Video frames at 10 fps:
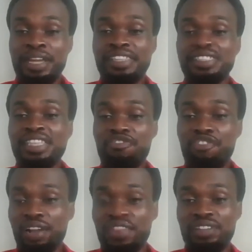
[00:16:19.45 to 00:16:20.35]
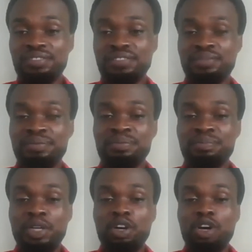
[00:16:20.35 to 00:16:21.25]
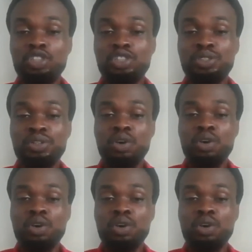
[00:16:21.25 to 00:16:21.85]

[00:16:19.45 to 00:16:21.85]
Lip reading: a step further, because